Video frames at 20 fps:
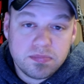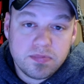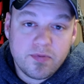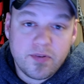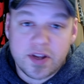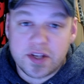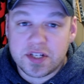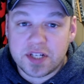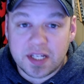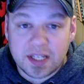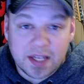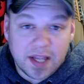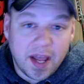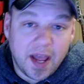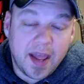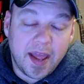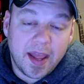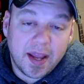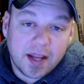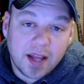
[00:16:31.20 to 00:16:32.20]
fishing
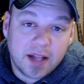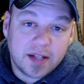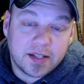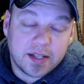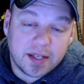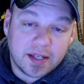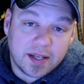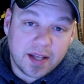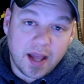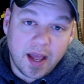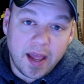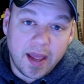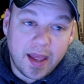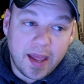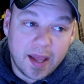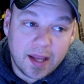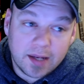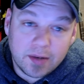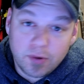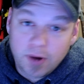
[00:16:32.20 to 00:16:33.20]
kayak, hunting
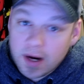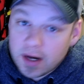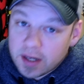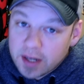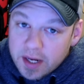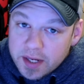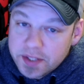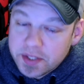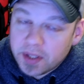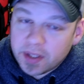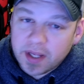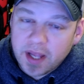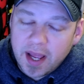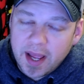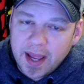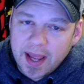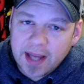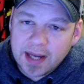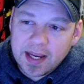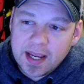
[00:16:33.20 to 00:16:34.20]
kayak, recreational
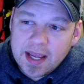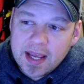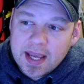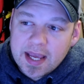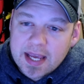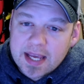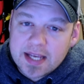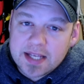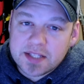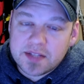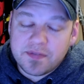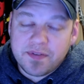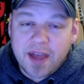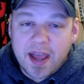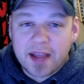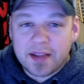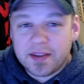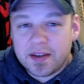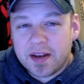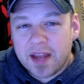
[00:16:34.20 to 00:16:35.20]
kayak, is the
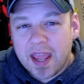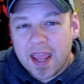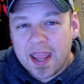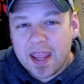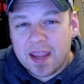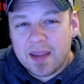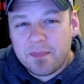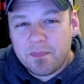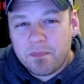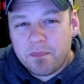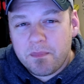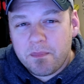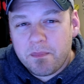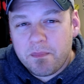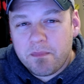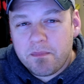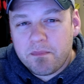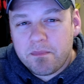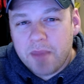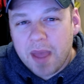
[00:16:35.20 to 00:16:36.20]
fact that a
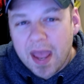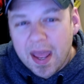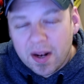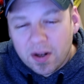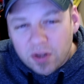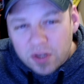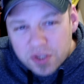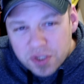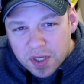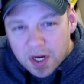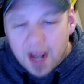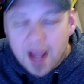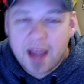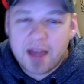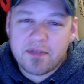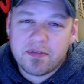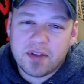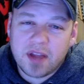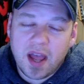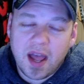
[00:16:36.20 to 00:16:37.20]
pedal
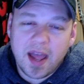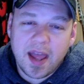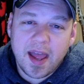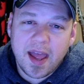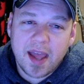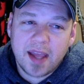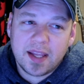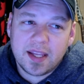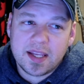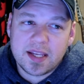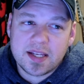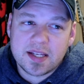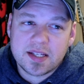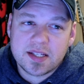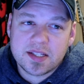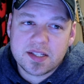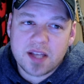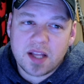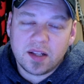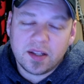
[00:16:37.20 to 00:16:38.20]
drive kayak
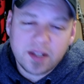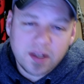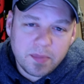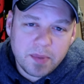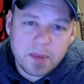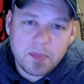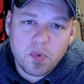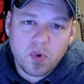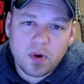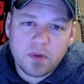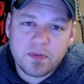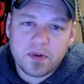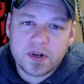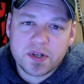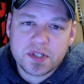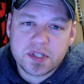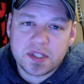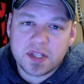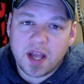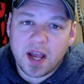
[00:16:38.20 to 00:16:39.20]
is a little bit more
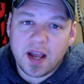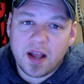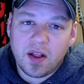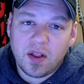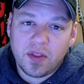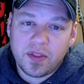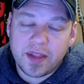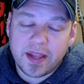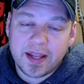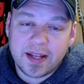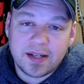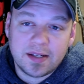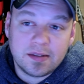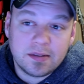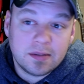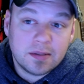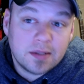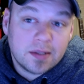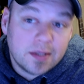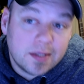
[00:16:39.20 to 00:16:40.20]
versatile
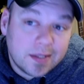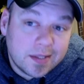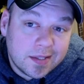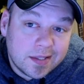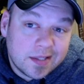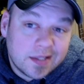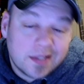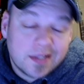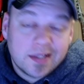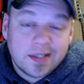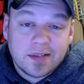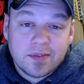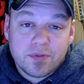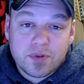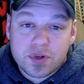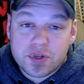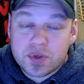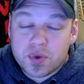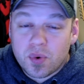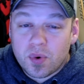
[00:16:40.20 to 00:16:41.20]
than
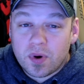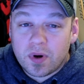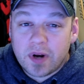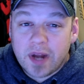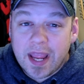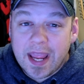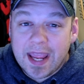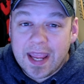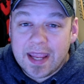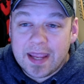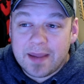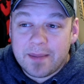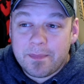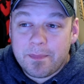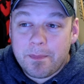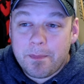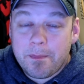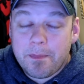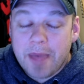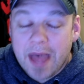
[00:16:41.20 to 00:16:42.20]
for sure a
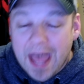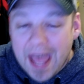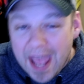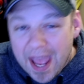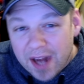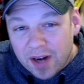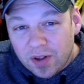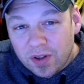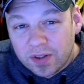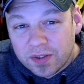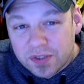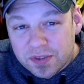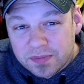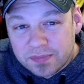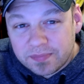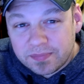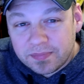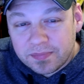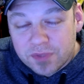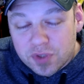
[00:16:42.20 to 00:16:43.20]
paddle
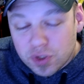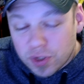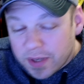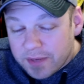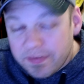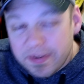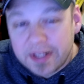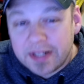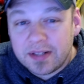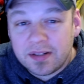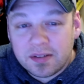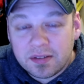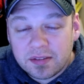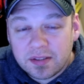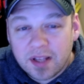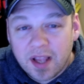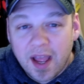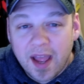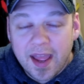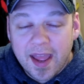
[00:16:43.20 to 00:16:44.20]
driven
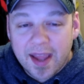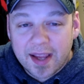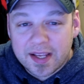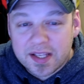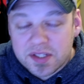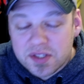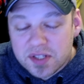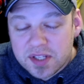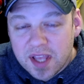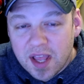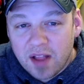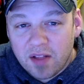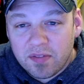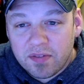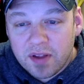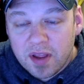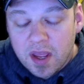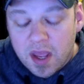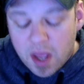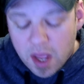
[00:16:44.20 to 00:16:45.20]
kayak itself.